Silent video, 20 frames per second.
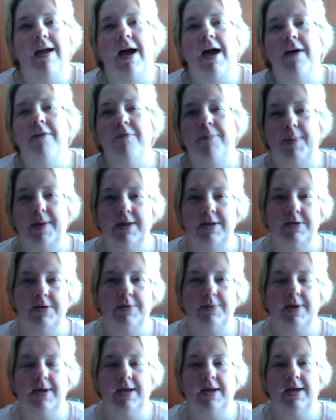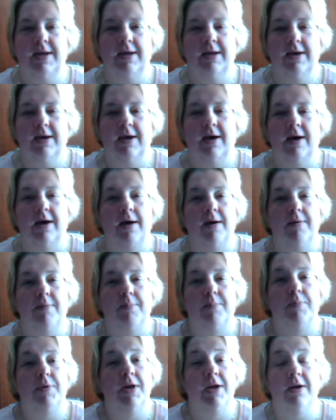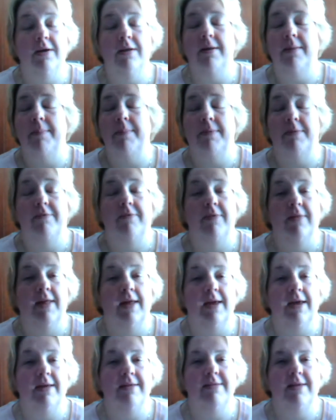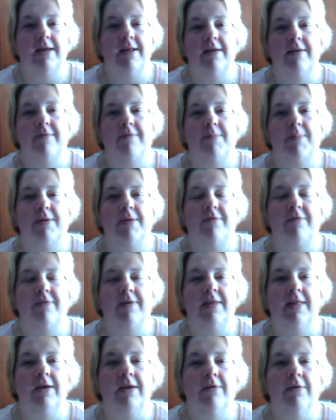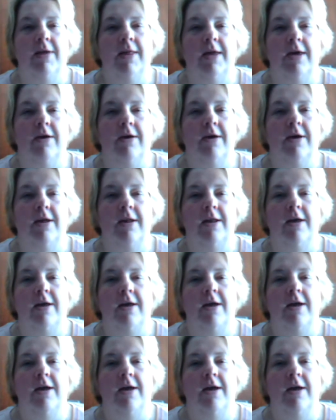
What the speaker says: I've been doing pretty good. Like I said, I've been feeling really good.